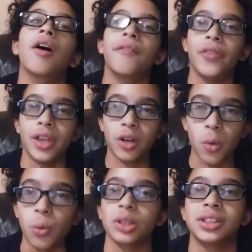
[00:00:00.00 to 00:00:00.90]
of the
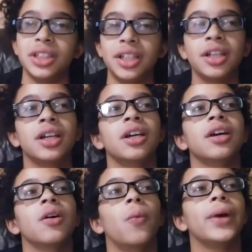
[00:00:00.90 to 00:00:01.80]
quarantine.
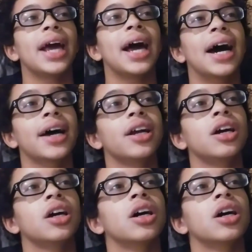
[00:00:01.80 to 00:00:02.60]
We had